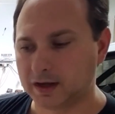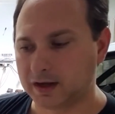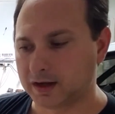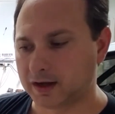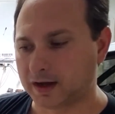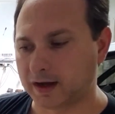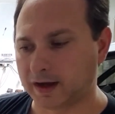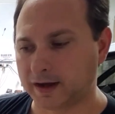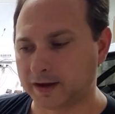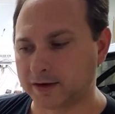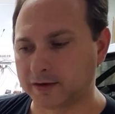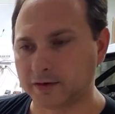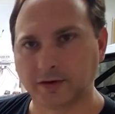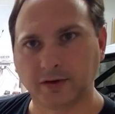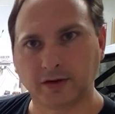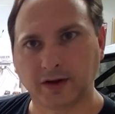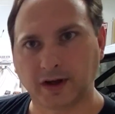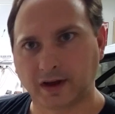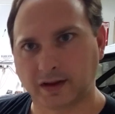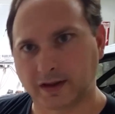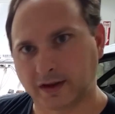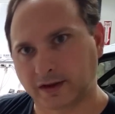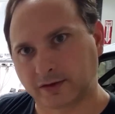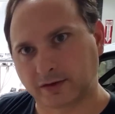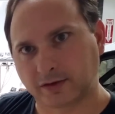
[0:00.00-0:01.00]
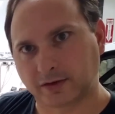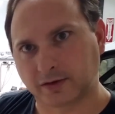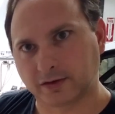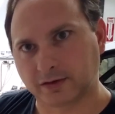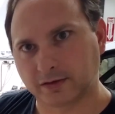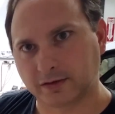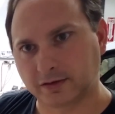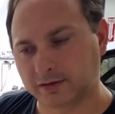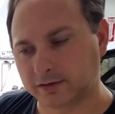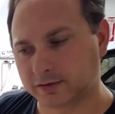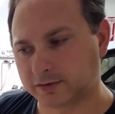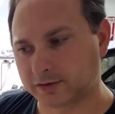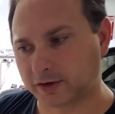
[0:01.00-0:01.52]
I don't know how that's going
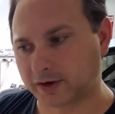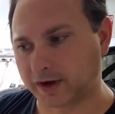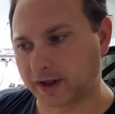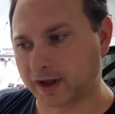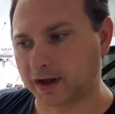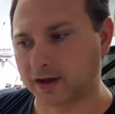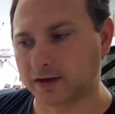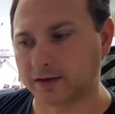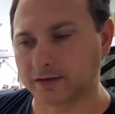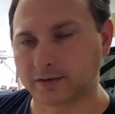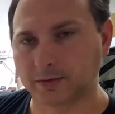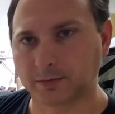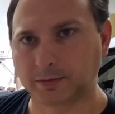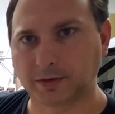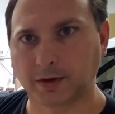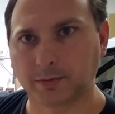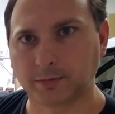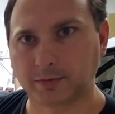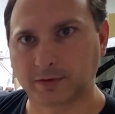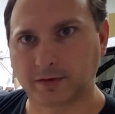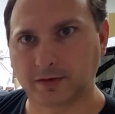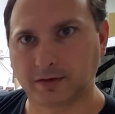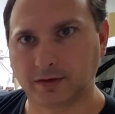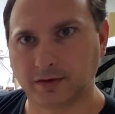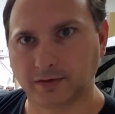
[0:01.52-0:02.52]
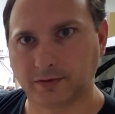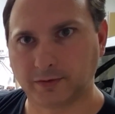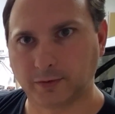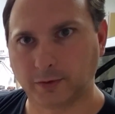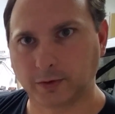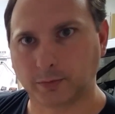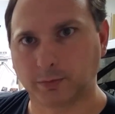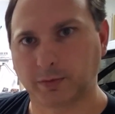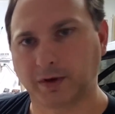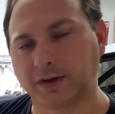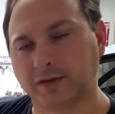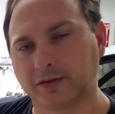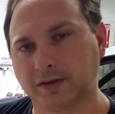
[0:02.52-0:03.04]
to turn out. Sometimes the
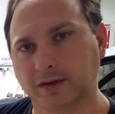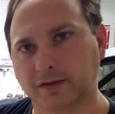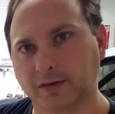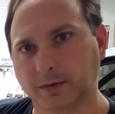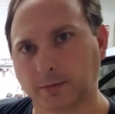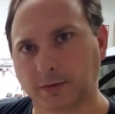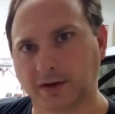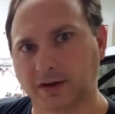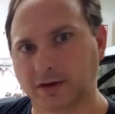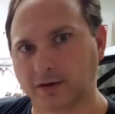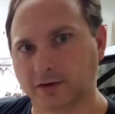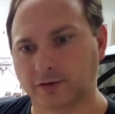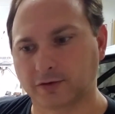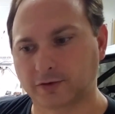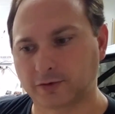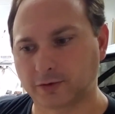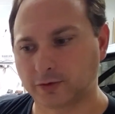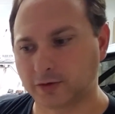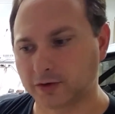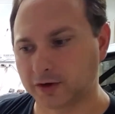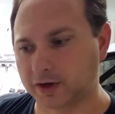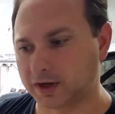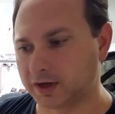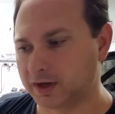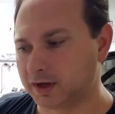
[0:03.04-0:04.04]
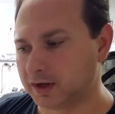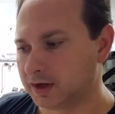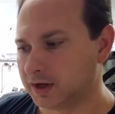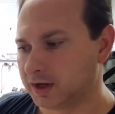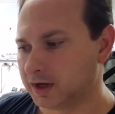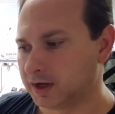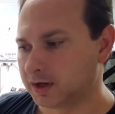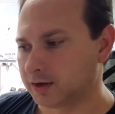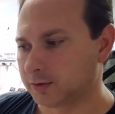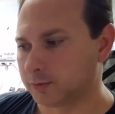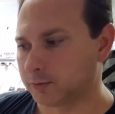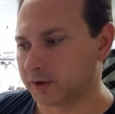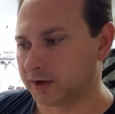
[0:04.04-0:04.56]
form piece ends up getting destroyed
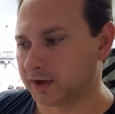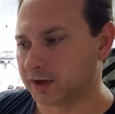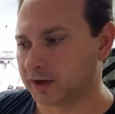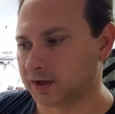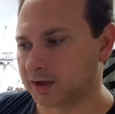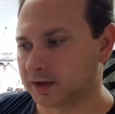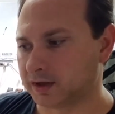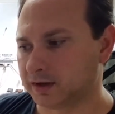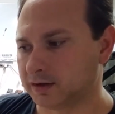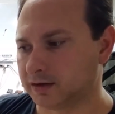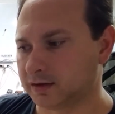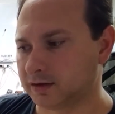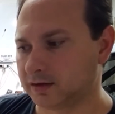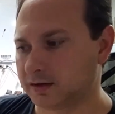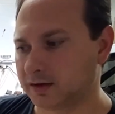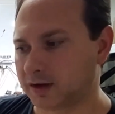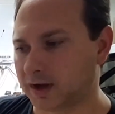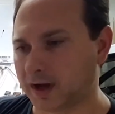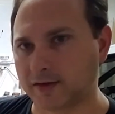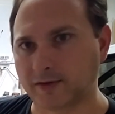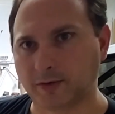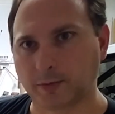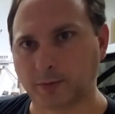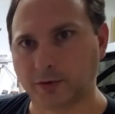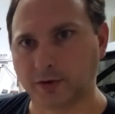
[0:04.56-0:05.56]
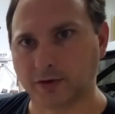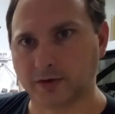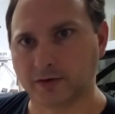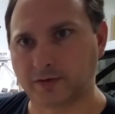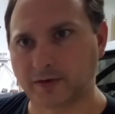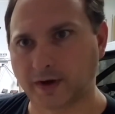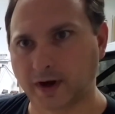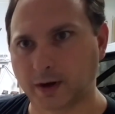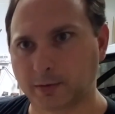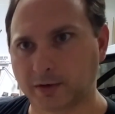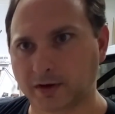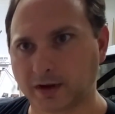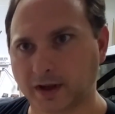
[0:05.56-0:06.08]
when I have to pull the
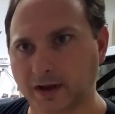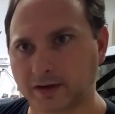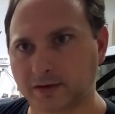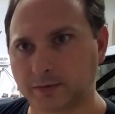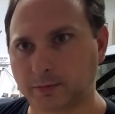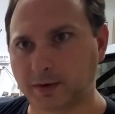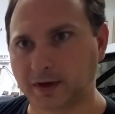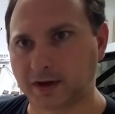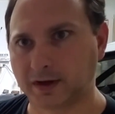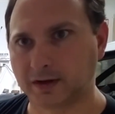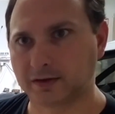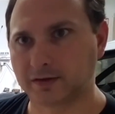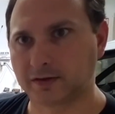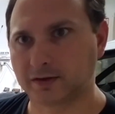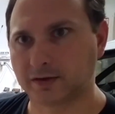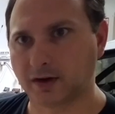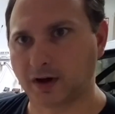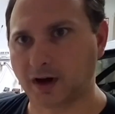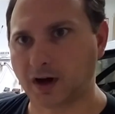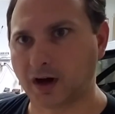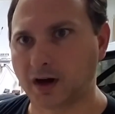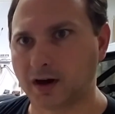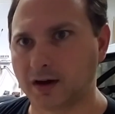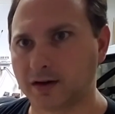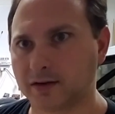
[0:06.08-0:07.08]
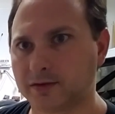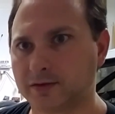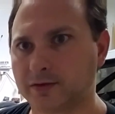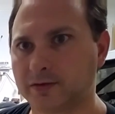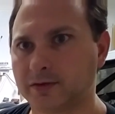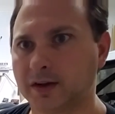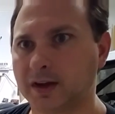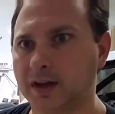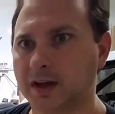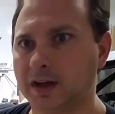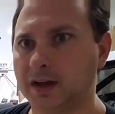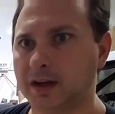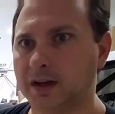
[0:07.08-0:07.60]
fiberglass piece
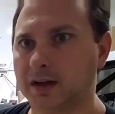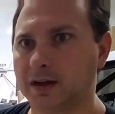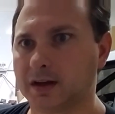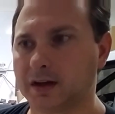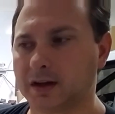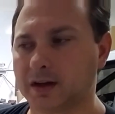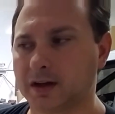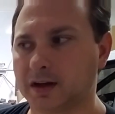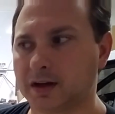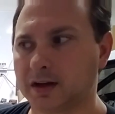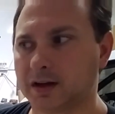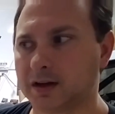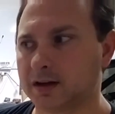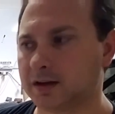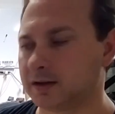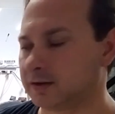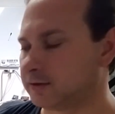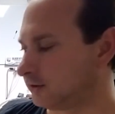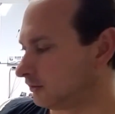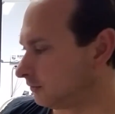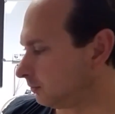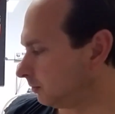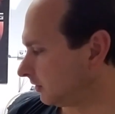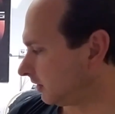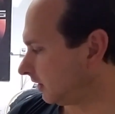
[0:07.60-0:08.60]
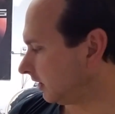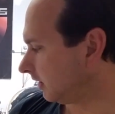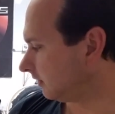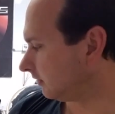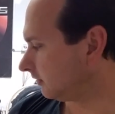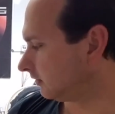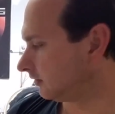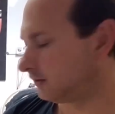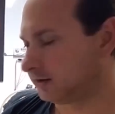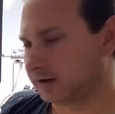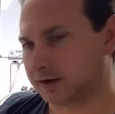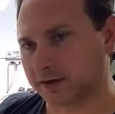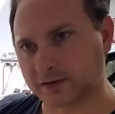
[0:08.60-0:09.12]
off, just
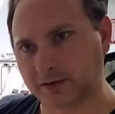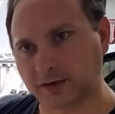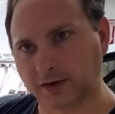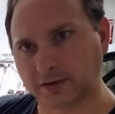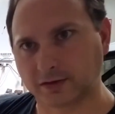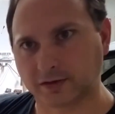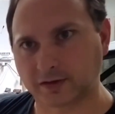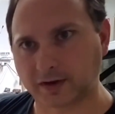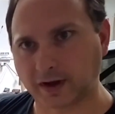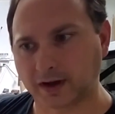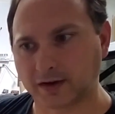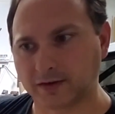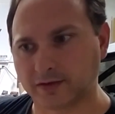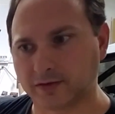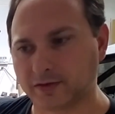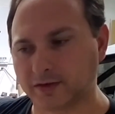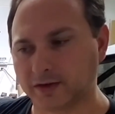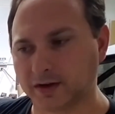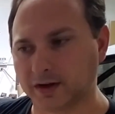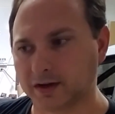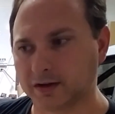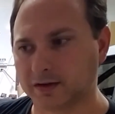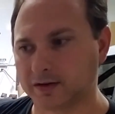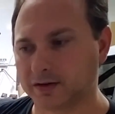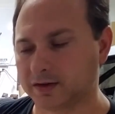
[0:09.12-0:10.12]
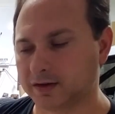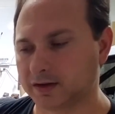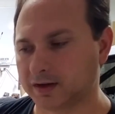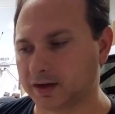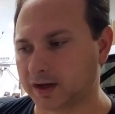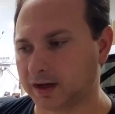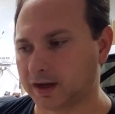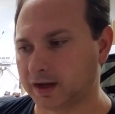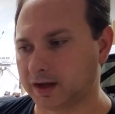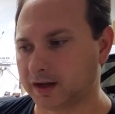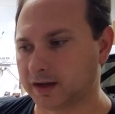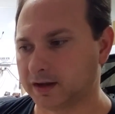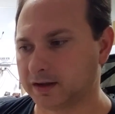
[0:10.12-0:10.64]
because it's such a tight fit.
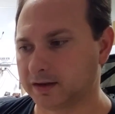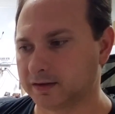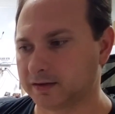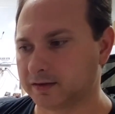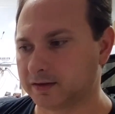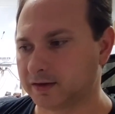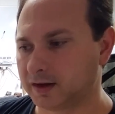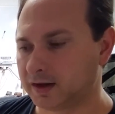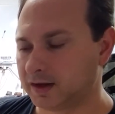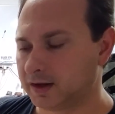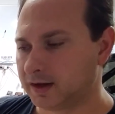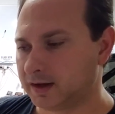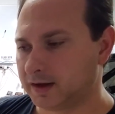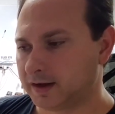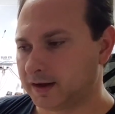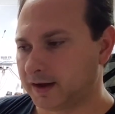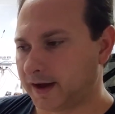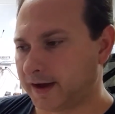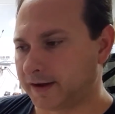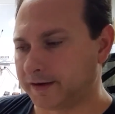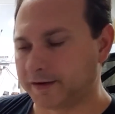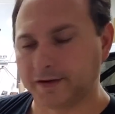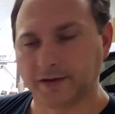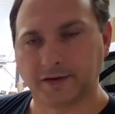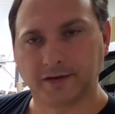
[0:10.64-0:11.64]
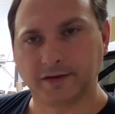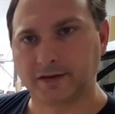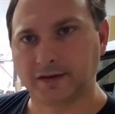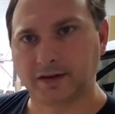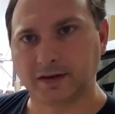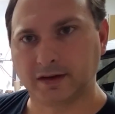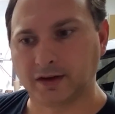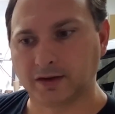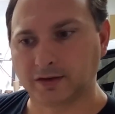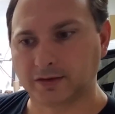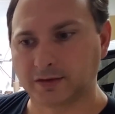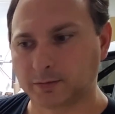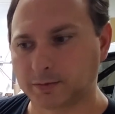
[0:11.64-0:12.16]
And I don't know,
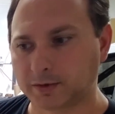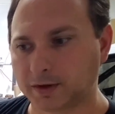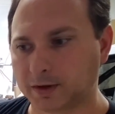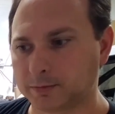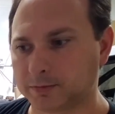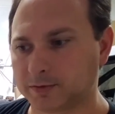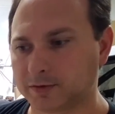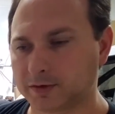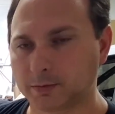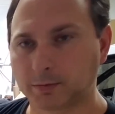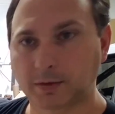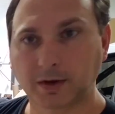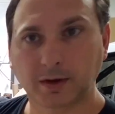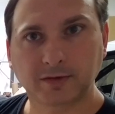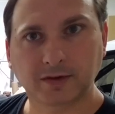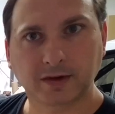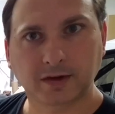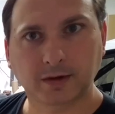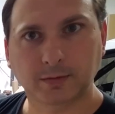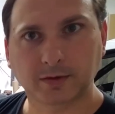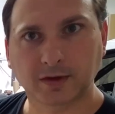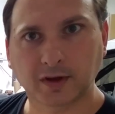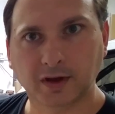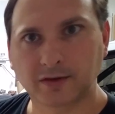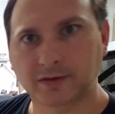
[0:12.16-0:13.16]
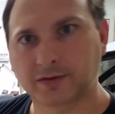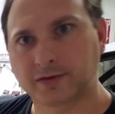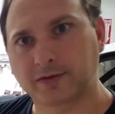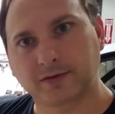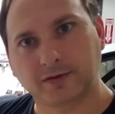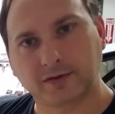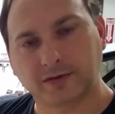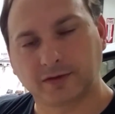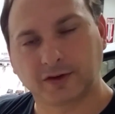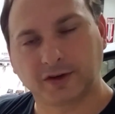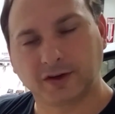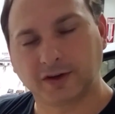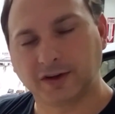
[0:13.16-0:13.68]
you know, sometimes it comes
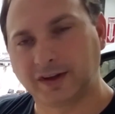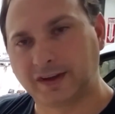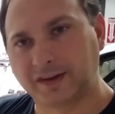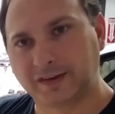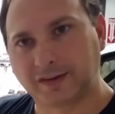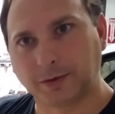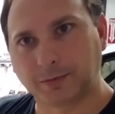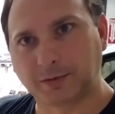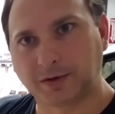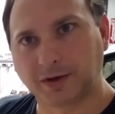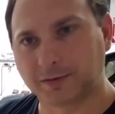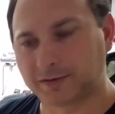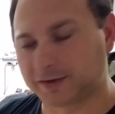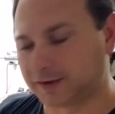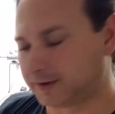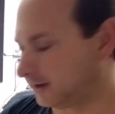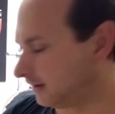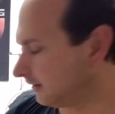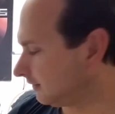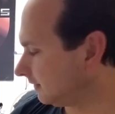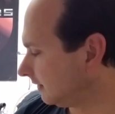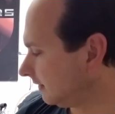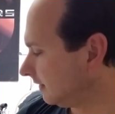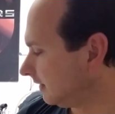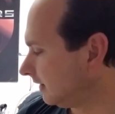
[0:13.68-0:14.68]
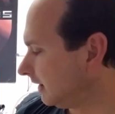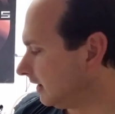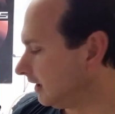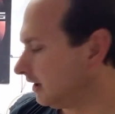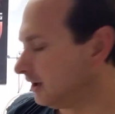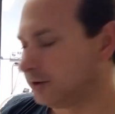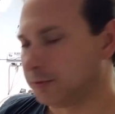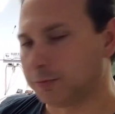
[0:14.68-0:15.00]
off good, sometimes it doesn't.